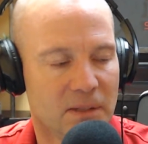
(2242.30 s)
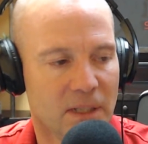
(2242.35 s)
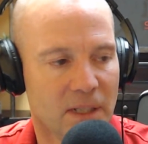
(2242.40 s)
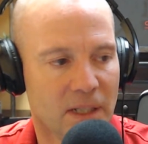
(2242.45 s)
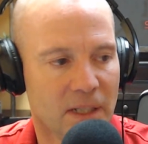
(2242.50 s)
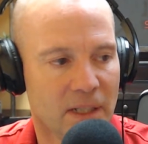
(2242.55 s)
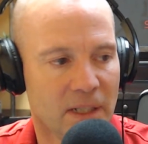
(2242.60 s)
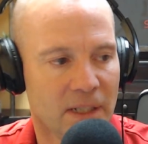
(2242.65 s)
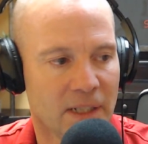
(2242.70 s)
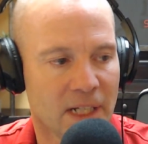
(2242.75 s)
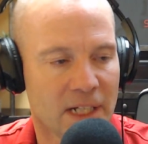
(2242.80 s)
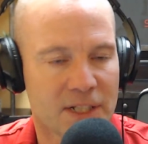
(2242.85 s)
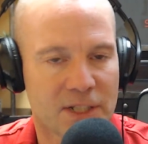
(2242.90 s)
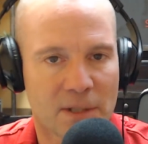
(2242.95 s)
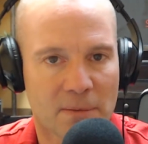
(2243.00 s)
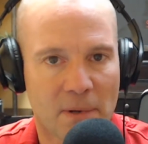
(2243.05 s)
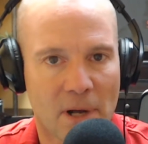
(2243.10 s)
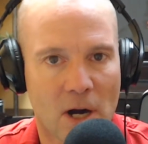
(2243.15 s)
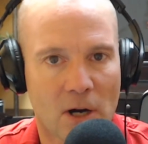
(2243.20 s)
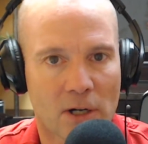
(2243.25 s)
And that's
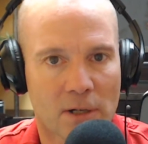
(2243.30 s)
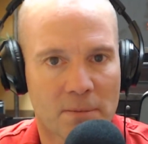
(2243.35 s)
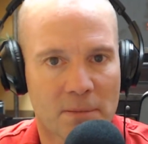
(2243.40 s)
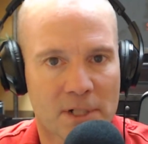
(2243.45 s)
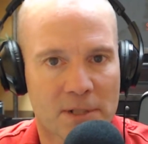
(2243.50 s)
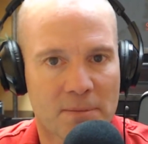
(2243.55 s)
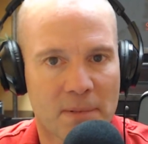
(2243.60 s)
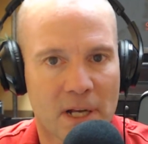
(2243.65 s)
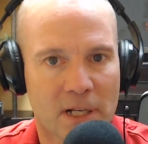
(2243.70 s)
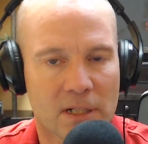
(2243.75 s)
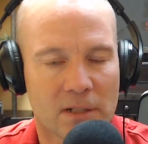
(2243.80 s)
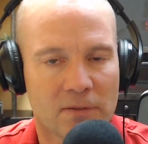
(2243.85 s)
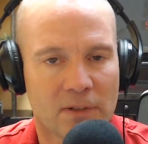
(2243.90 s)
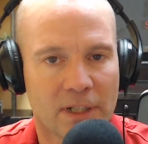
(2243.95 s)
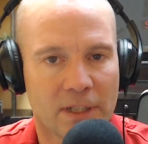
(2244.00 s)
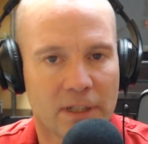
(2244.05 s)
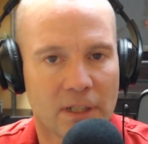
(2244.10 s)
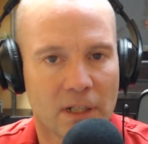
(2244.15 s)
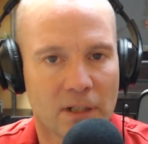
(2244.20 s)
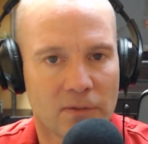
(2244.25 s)
the power of perspective
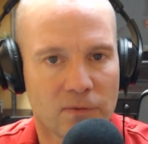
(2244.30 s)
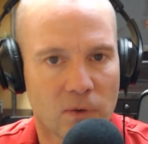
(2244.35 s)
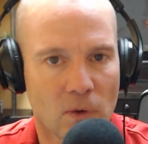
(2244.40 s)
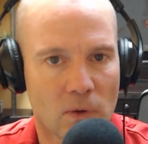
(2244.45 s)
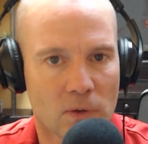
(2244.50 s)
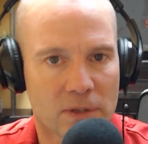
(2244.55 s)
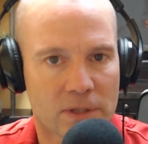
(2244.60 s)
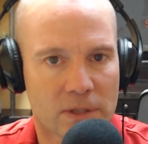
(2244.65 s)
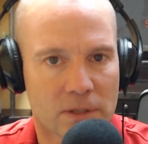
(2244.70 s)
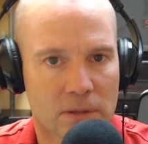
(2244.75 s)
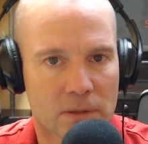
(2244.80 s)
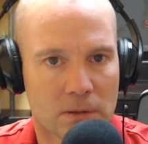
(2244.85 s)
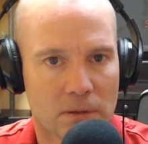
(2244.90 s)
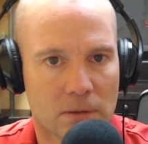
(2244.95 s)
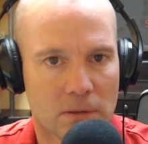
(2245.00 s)
right there, folks.